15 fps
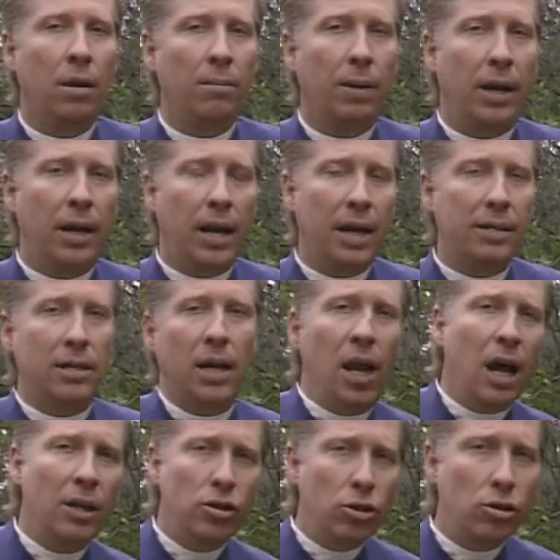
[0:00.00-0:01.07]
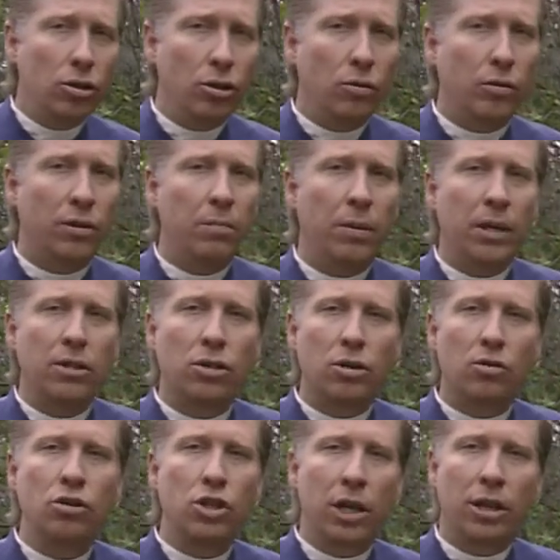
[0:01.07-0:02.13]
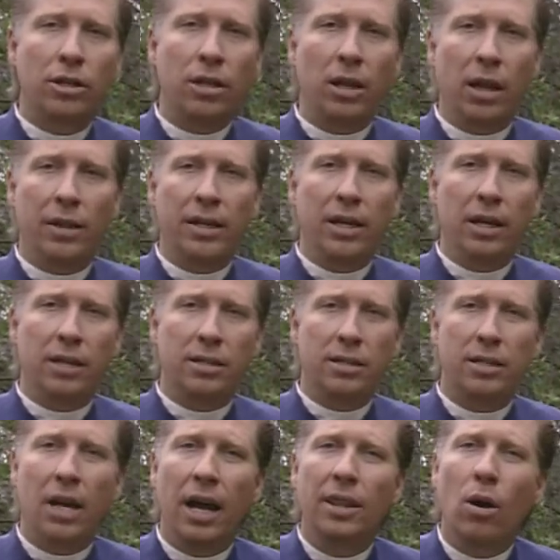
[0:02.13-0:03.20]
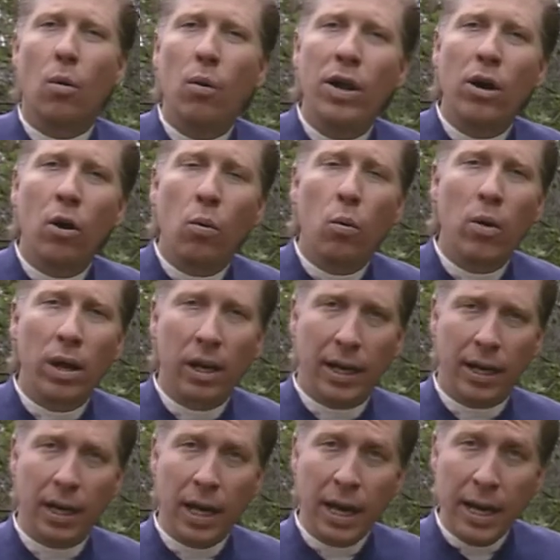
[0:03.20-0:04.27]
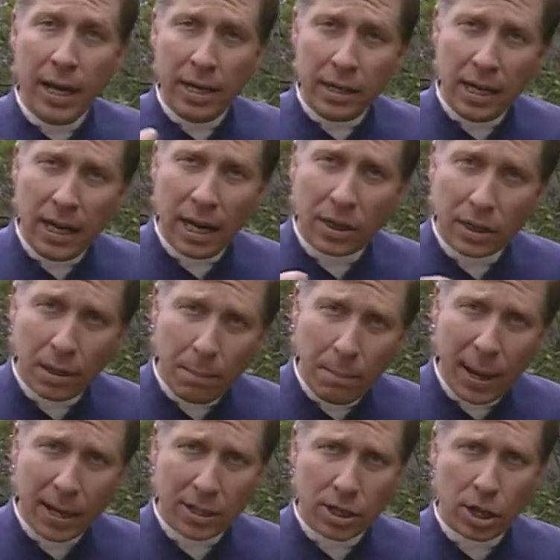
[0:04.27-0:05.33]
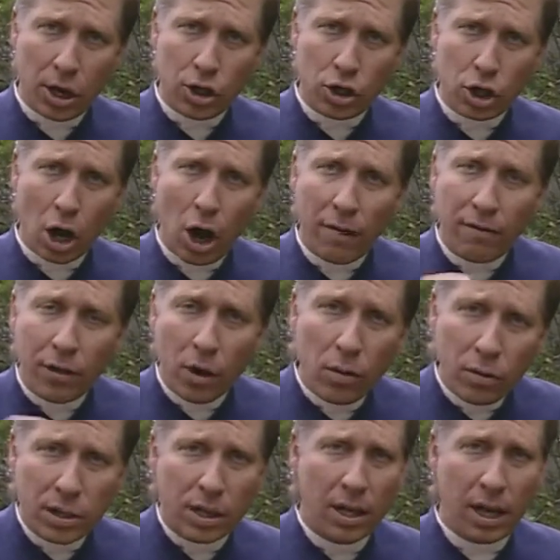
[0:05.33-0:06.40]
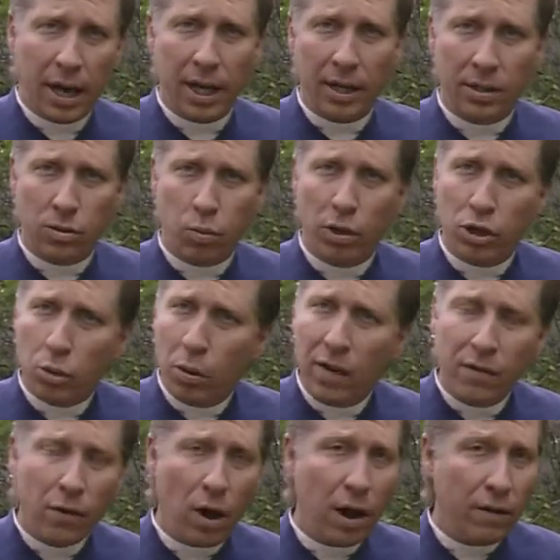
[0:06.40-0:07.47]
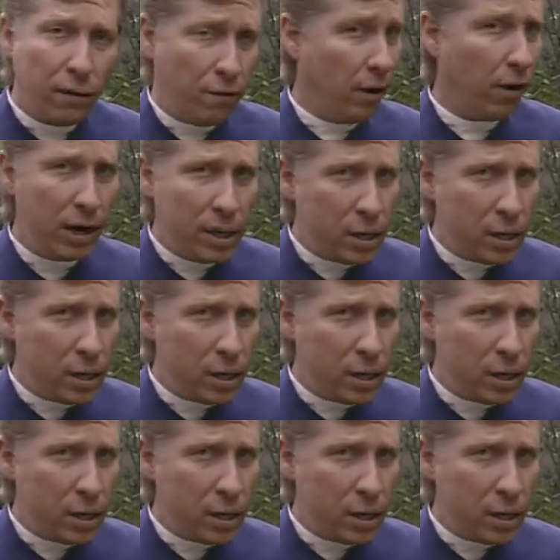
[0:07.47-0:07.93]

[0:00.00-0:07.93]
But it has a lot to do with being so gentle on the inside that we are willing to get the message of those things which we find very